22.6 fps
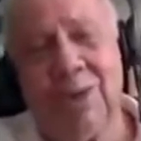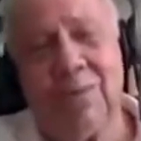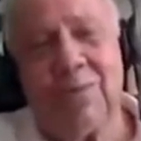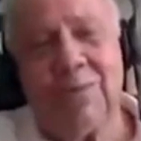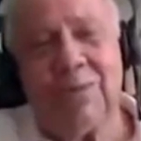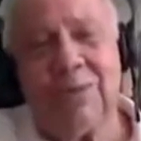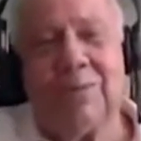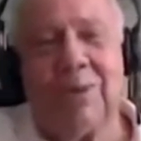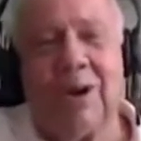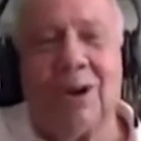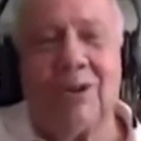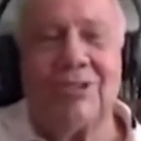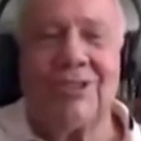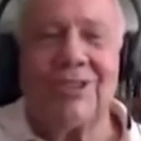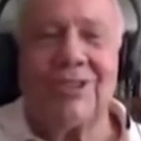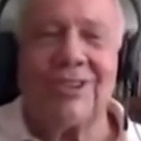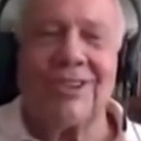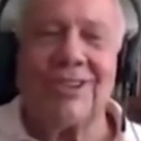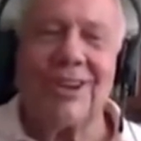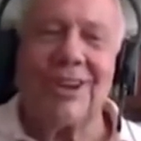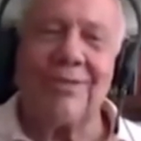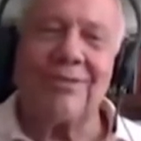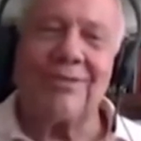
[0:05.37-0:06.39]
you bought
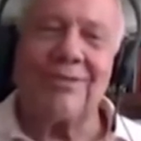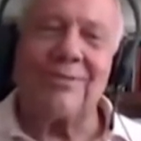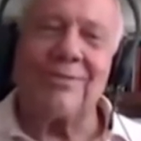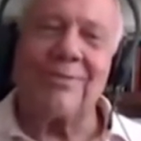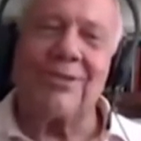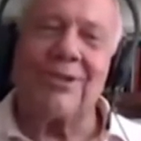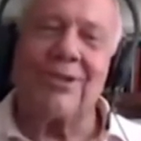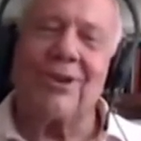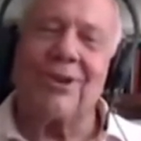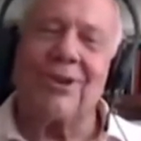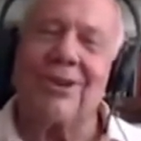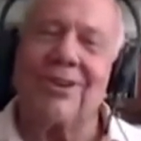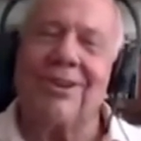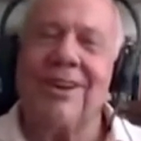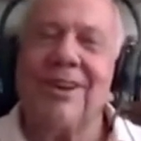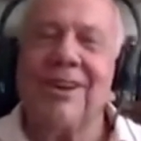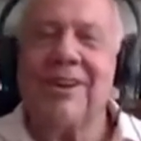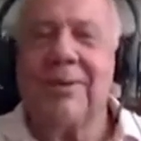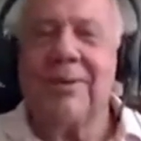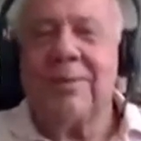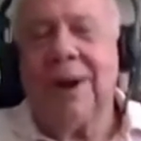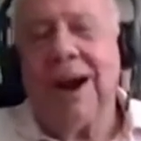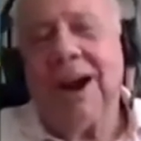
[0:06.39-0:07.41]
yourself some sugar,
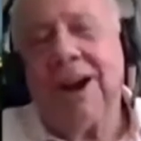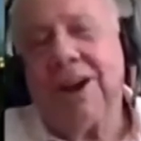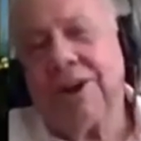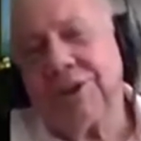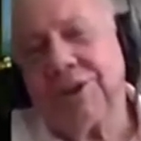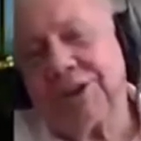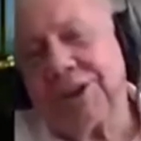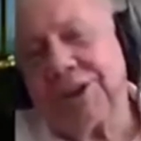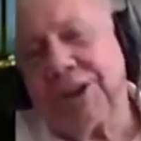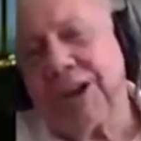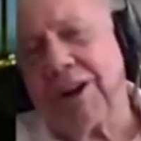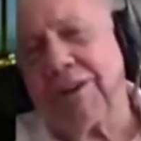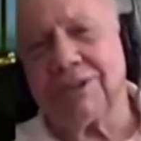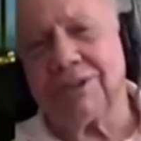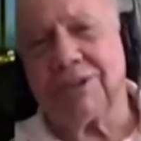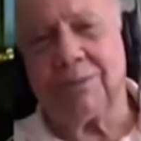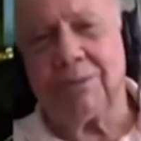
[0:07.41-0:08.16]
buy yourself some